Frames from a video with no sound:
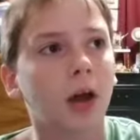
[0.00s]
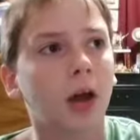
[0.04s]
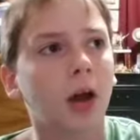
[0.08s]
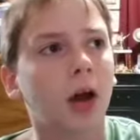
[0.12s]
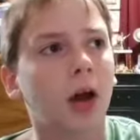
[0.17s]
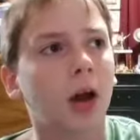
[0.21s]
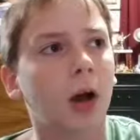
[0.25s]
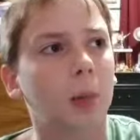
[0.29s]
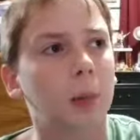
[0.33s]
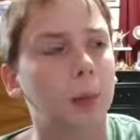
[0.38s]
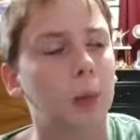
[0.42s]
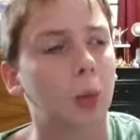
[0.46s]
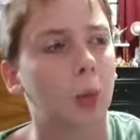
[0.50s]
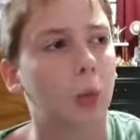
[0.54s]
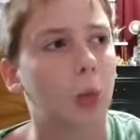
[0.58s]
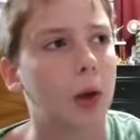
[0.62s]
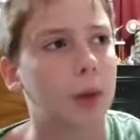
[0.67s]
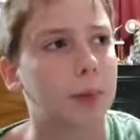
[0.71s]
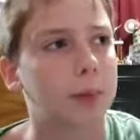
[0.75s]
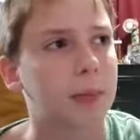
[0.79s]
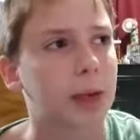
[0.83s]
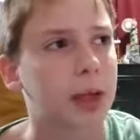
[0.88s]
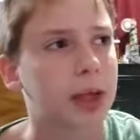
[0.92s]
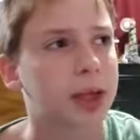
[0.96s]
um,
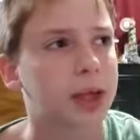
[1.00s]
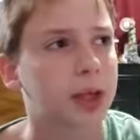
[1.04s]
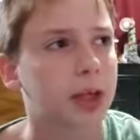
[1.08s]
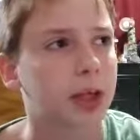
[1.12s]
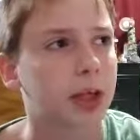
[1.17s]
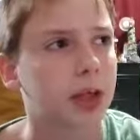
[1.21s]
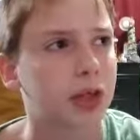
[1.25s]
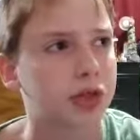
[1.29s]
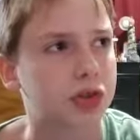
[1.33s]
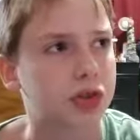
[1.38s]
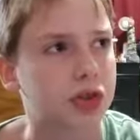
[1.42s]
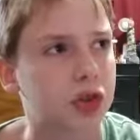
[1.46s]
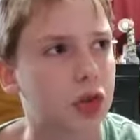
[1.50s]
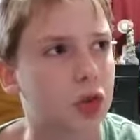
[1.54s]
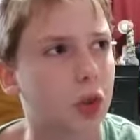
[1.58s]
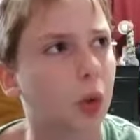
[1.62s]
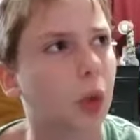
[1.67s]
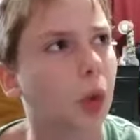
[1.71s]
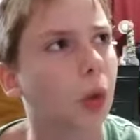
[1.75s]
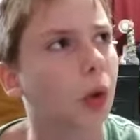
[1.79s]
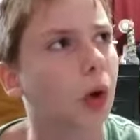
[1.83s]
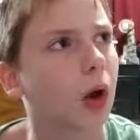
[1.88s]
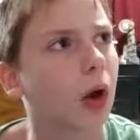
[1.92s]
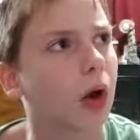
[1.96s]
when making his
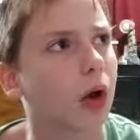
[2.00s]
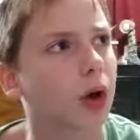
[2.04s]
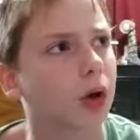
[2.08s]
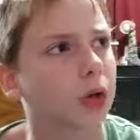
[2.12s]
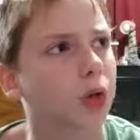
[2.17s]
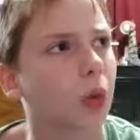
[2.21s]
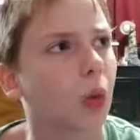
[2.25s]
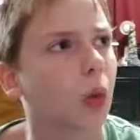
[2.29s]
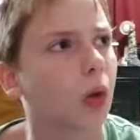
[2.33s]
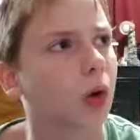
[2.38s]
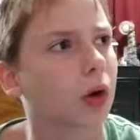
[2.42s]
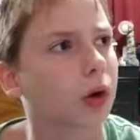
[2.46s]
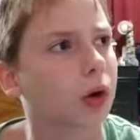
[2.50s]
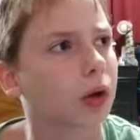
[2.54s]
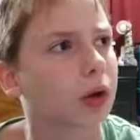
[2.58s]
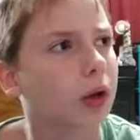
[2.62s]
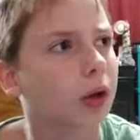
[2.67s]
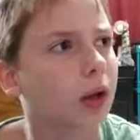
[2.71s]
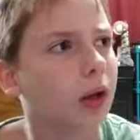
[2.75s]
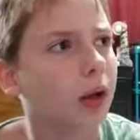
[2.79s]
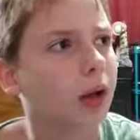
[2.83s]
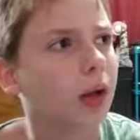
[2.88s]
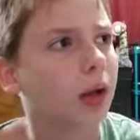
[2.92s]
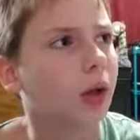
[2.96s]
new uh, core,
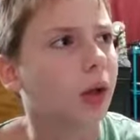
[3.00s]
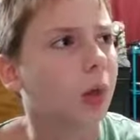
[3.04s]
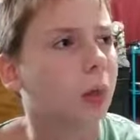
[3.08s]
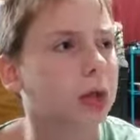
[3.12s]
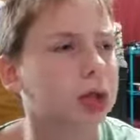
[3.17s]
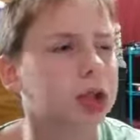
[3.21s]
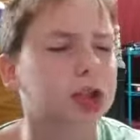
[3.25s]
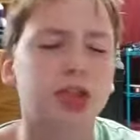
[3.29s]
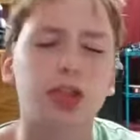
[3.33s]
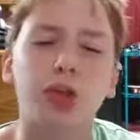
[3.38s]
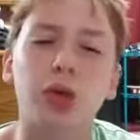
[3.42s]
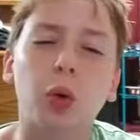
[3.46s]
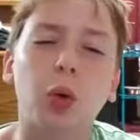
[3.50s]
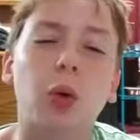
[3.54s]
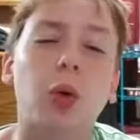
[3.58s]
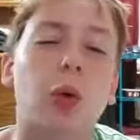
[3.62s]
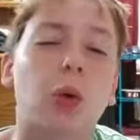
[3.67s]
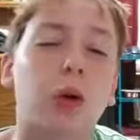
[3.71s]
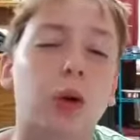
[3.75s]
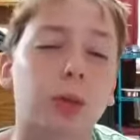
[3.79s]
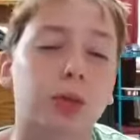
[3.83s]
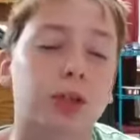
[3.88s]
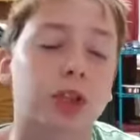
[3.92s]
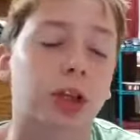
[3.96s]
which his new
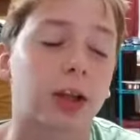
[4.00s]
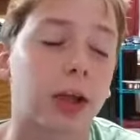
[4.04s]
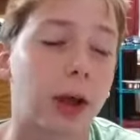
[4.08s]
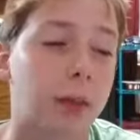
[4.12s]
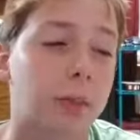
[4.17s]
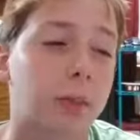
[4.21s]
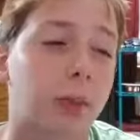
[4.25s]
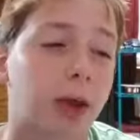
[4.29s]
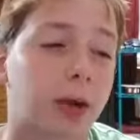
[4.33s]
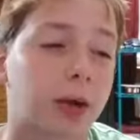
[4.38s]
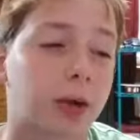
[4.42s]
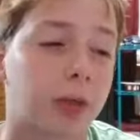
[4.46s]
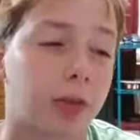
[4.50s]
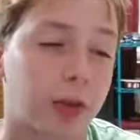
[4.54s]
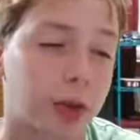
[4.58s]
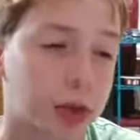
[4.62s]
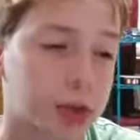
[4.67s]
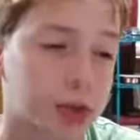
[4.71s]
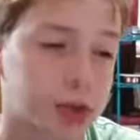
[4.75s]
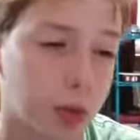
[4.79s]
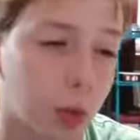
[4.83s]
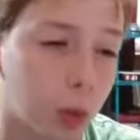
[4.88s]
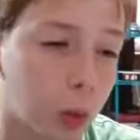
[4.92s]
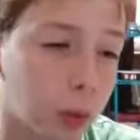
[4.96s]
core was a lot better than
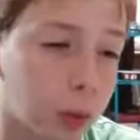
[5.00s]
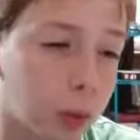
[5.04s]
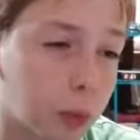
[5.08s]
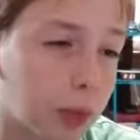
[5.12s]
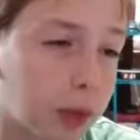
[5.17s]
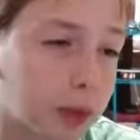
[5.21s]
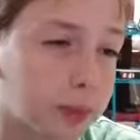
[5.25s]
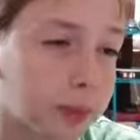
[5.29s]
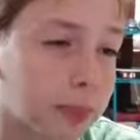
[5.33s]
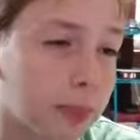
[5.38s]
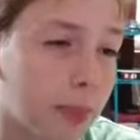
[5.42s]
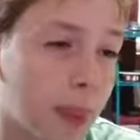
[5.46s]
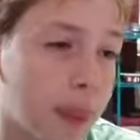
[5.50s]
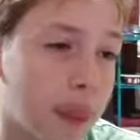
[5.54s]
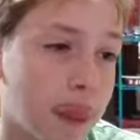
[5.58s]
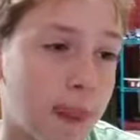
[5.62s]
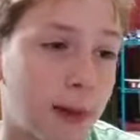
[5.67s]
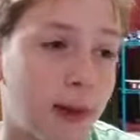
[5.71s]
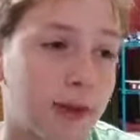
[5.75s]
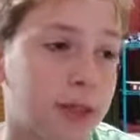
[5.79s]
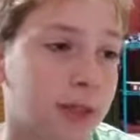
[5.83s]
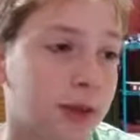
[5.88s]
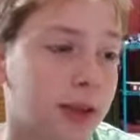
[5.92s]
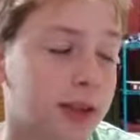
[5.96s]
his old one.
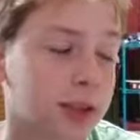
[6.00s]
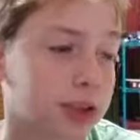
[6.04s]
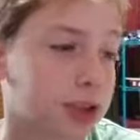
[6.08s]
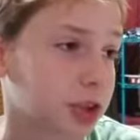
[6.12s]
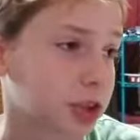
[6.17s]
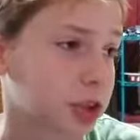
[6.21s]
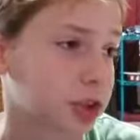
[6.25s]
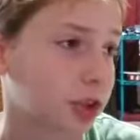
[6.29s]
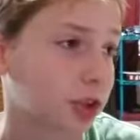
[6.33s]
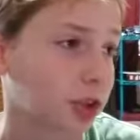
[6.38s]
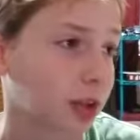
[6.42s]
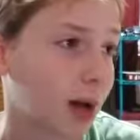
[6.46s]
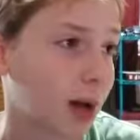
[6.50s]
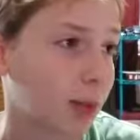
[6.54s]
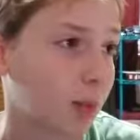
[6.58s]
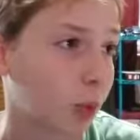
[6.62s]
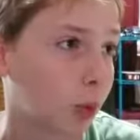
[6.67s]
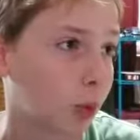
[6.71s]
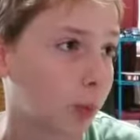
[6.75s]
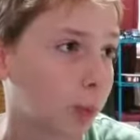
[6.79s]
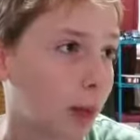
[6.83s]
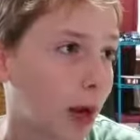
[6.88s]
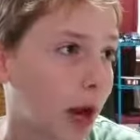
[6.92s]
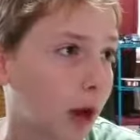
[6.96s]
I think it's just a lot
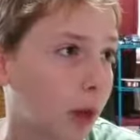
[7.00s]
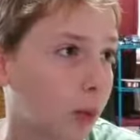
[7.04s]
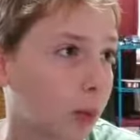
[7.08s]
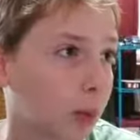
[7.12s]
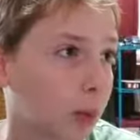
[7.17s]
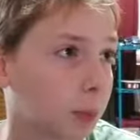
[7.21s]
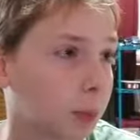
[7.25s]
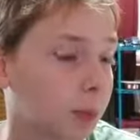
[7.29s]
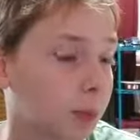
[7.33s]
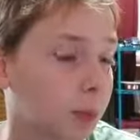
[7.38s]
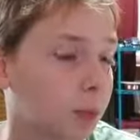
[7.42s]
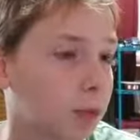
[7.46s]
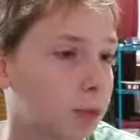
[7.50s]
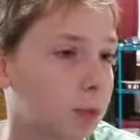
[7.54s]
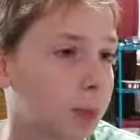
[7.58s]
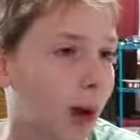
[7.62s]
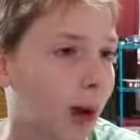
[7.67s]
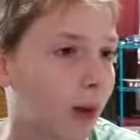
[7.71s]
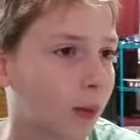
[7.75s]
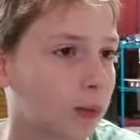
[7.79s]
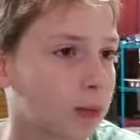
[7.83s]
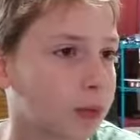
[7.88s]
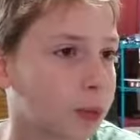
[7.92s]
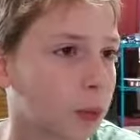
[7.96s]
more power
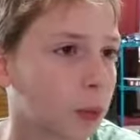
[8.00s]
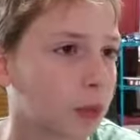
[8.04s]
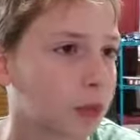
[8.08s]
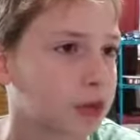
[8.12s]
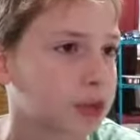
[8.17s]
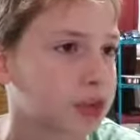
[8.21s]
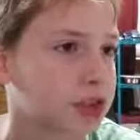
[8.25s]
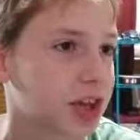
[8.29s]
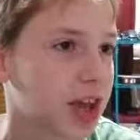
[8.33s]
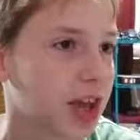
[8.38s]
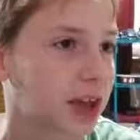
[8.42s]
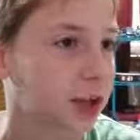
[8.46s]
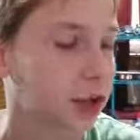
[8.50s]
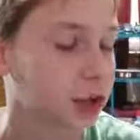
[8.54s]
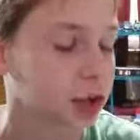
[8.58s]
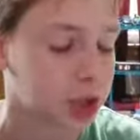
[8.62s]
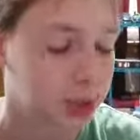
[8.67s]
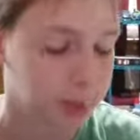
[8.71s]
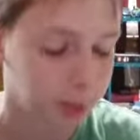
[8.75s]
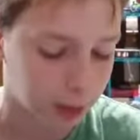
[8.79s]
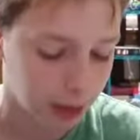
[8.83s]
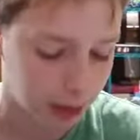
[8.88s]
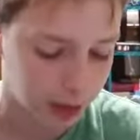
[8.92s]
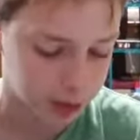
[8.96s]
powerful with his
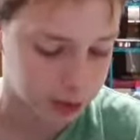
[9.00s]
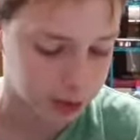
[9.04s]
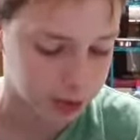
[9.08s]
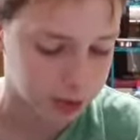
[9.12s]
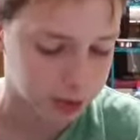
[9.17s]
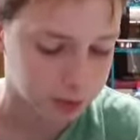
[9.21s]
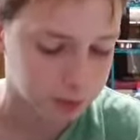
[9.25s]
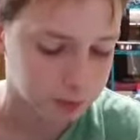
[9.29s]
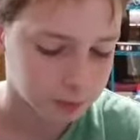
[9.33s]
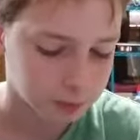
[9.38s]
energy blast.